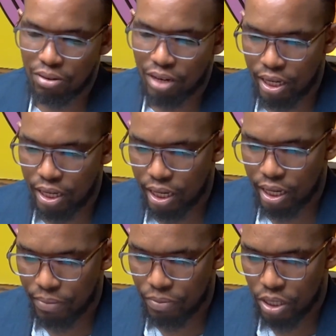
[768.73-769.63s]
And
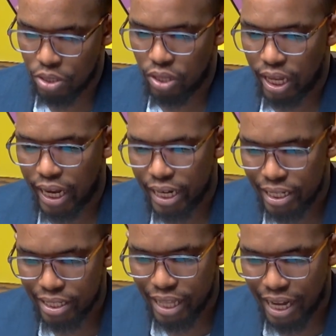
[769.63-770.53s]
so the guidance
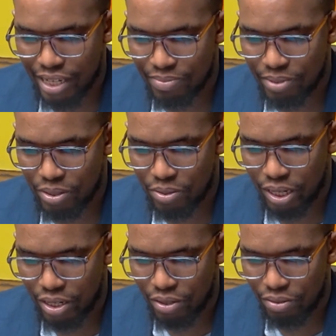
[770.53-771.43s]
there has been to
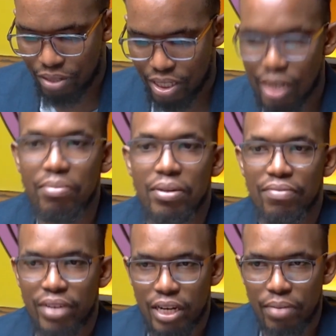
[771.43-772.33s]
reduce some
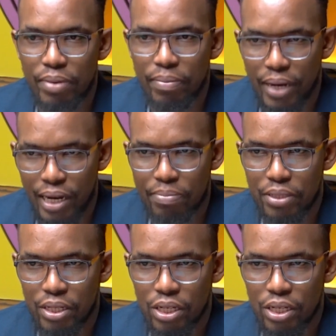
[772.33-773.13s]
dividend pay, perhaps,